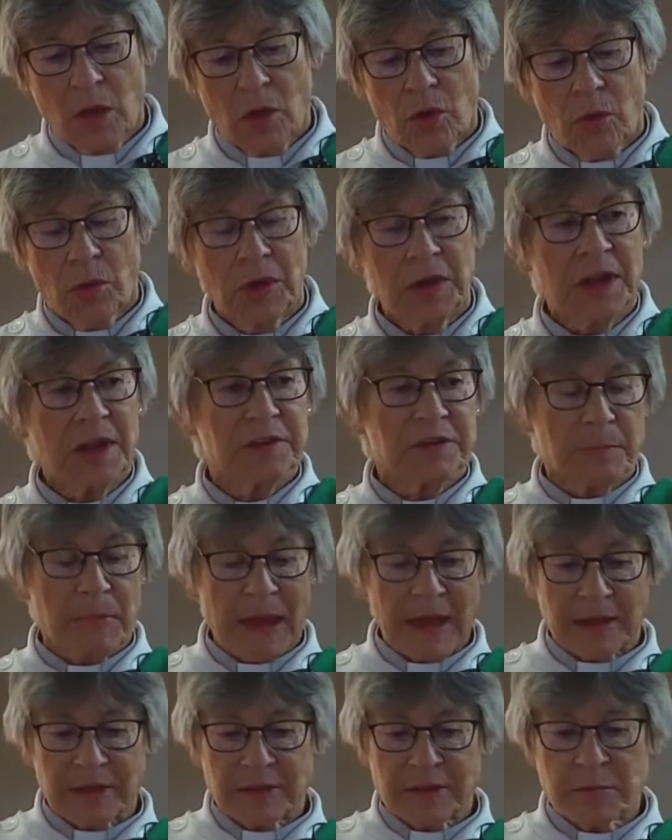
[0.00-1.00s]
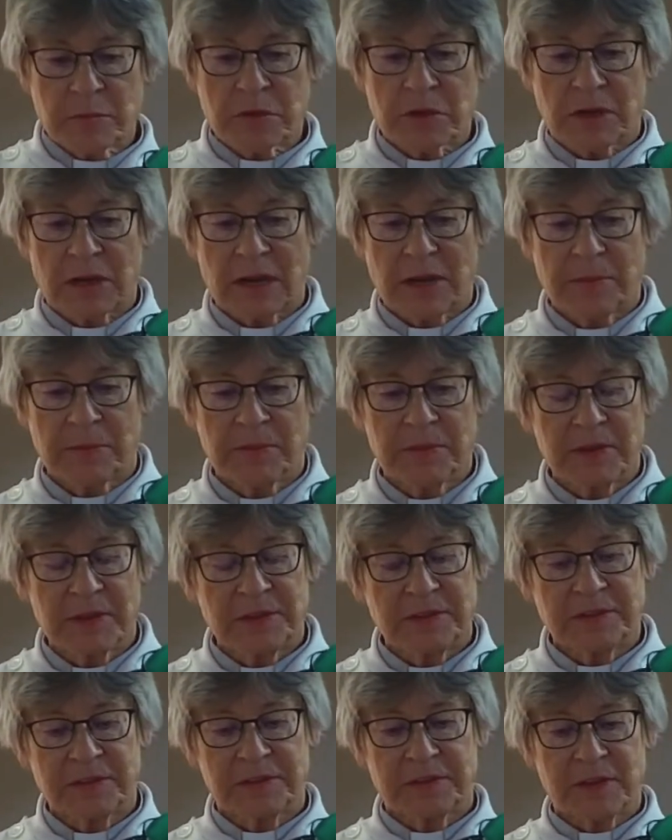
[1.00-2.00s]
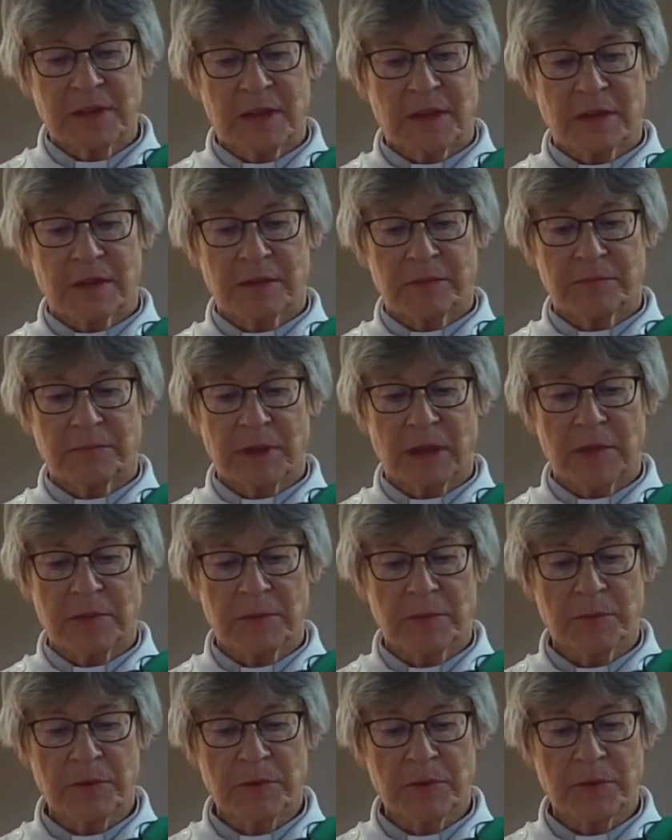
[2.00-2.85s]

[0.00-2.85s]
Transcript: Well, now back to the book club. It's the